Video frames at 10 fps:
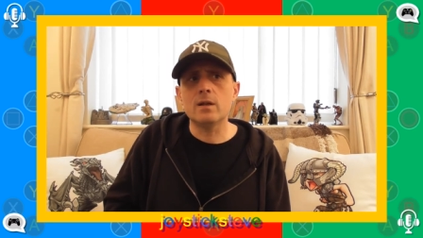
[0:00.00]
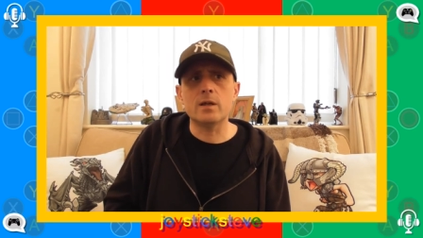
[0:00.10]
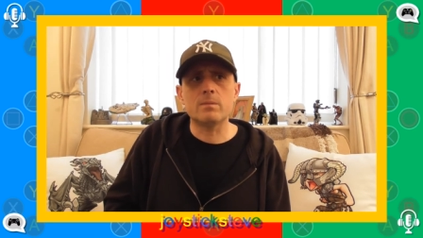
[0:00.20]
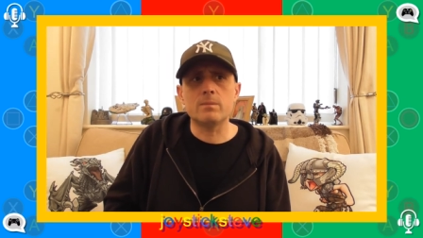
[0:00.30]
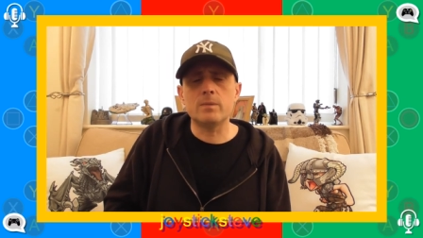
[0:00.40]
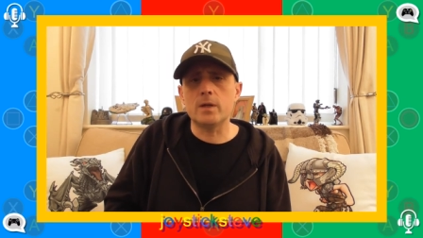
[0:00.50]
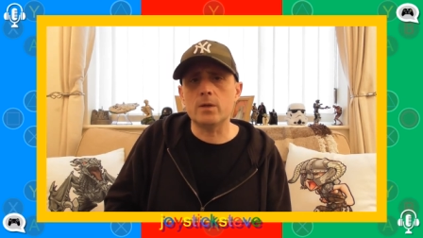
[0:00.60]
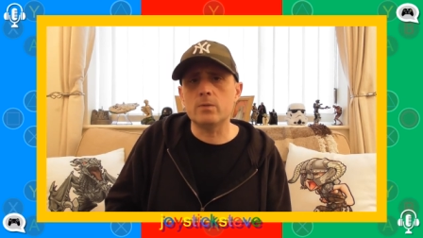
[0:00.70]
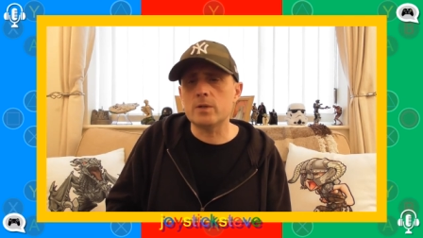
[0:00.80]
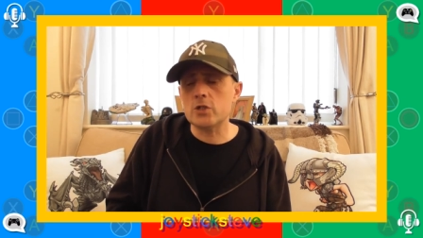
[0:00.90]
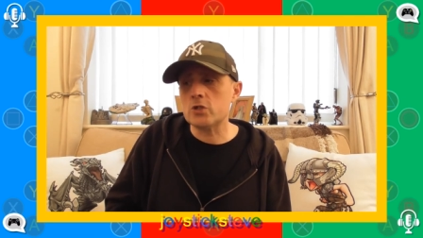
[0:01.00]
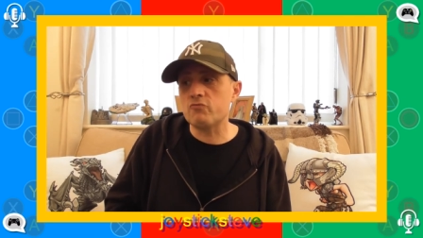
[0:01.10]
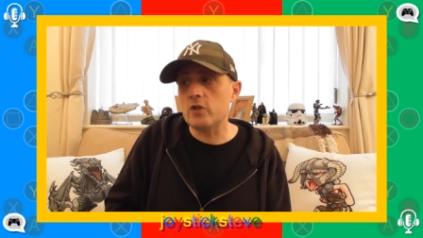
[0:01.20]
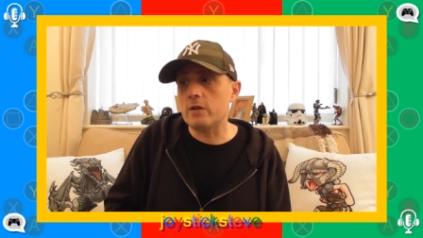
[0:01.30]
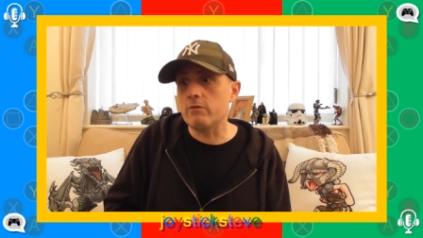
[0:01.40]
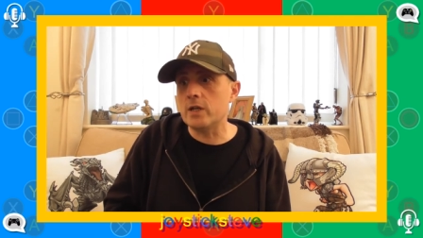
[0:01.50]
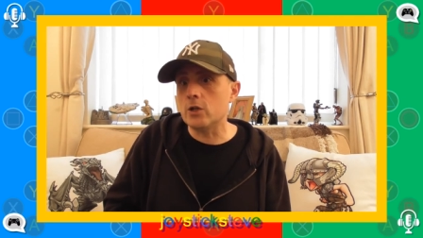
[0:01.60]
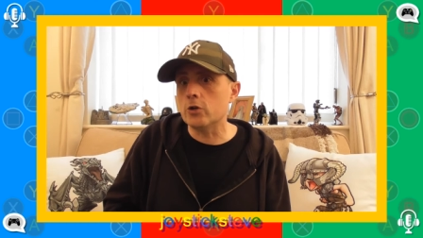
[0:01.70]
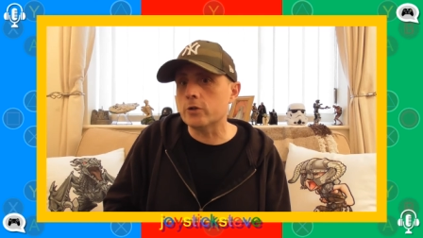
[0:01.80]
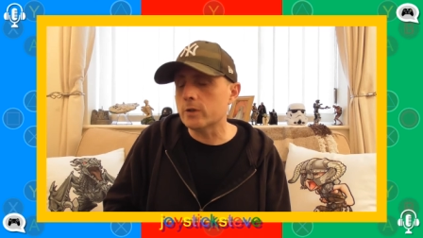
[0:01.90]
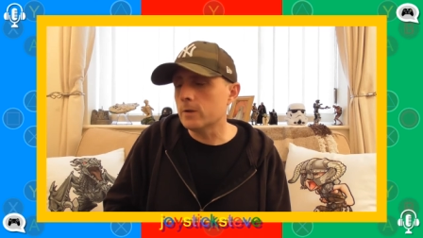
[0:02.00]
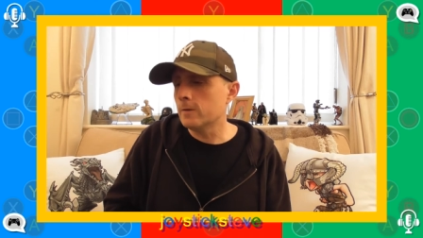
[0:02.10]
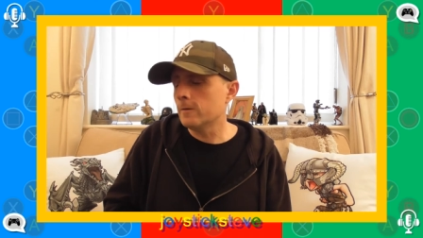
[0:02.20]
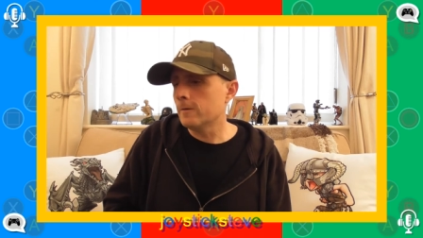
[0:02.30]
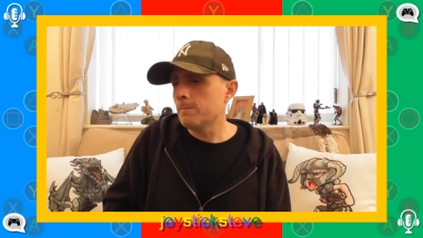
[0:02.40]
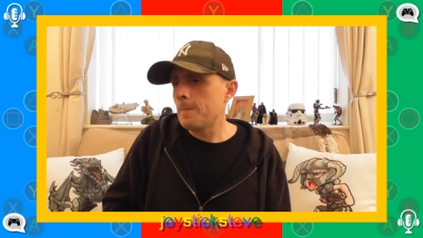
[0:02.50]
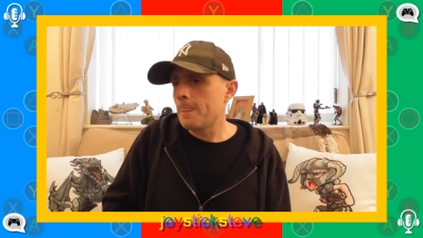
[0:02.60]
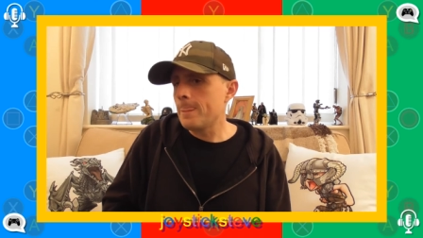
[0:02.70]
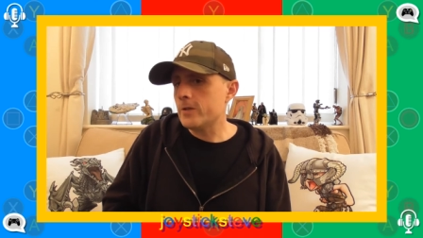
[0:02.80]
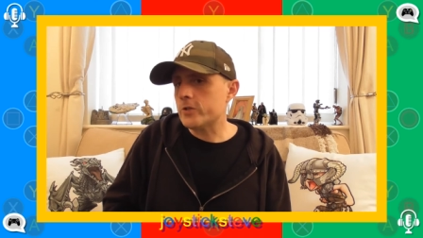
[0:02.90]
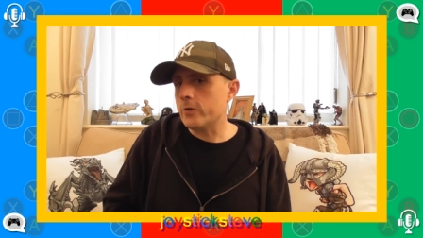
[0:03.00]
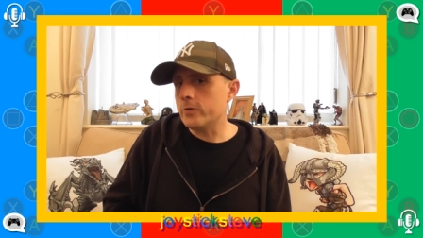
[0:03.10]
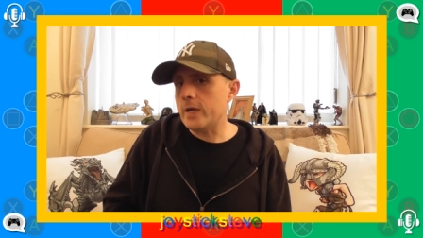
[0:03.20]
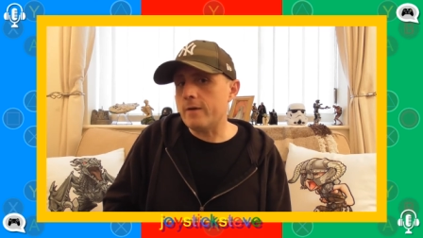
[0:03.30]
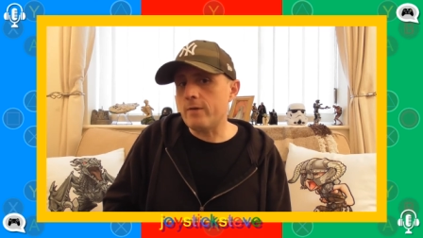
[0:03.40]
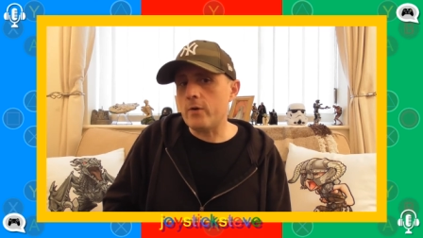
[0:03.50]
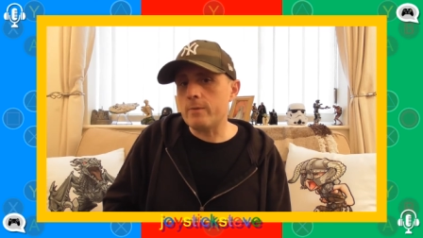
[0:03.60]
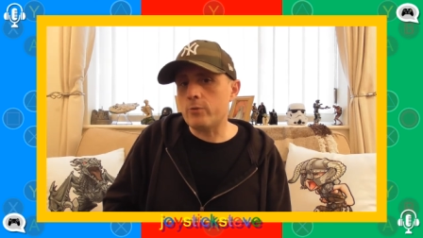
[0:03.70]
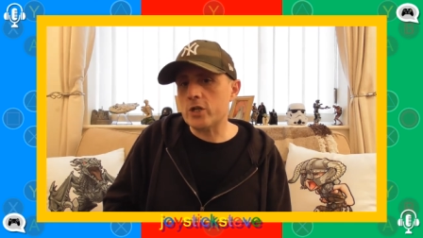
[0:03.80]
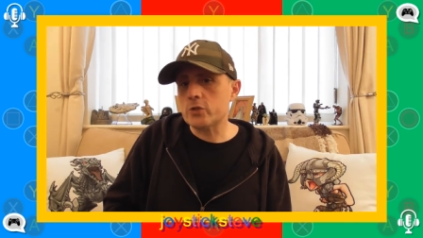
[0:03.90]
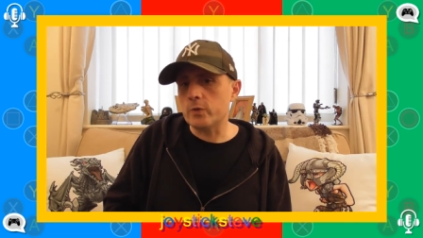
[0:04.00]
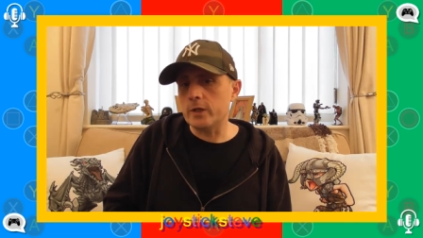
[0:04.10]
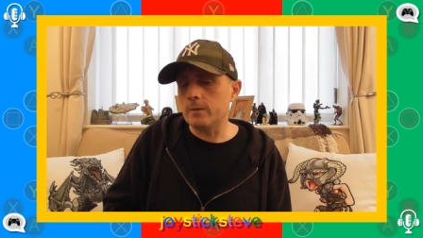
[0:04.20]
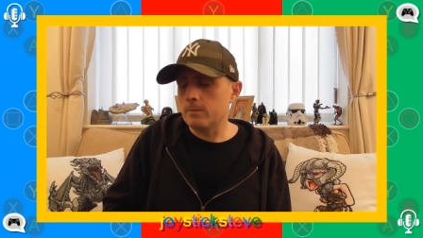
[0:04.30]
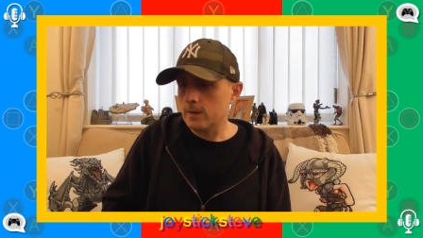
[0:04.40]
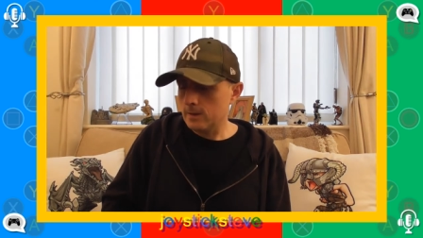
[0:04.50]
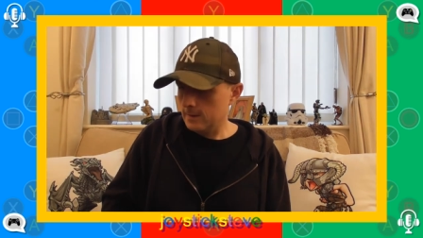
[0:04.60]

Like, you know, it's just really, really good. So yeah, very impressed with it